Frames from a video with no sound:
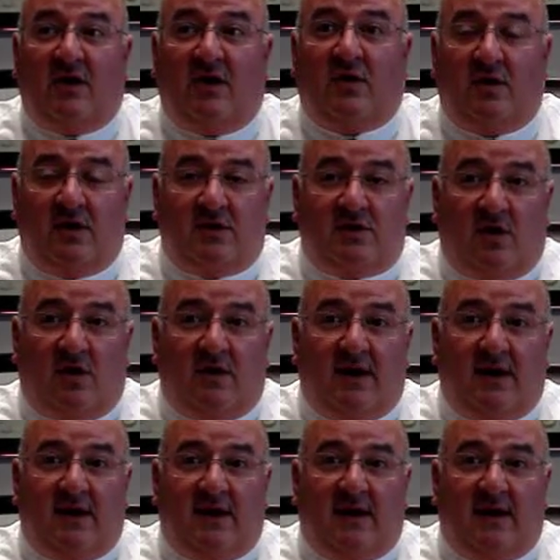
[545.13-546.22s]
a good
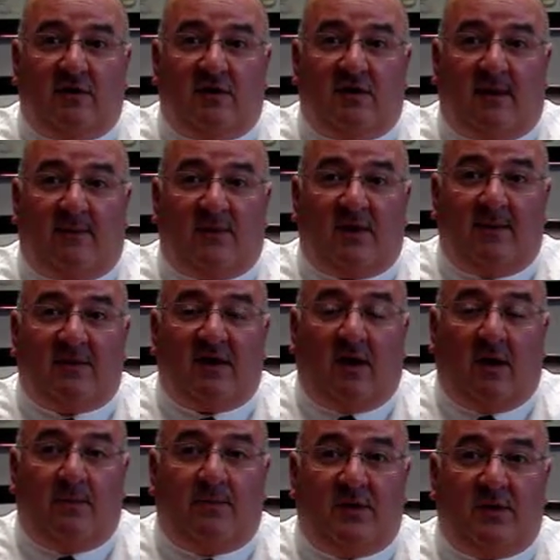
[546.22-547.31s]
attorney can sometimes
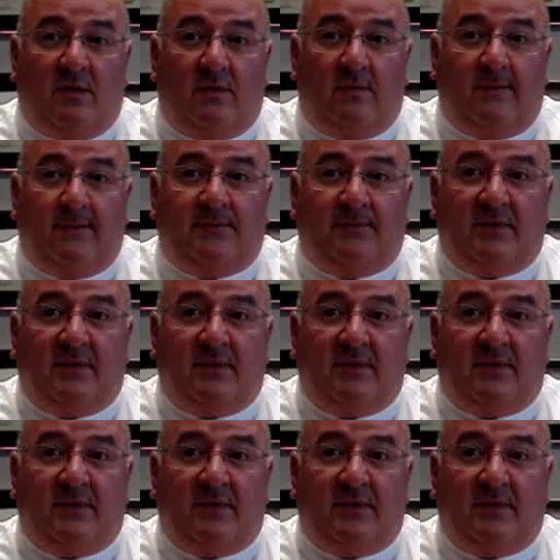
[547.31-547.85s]
help you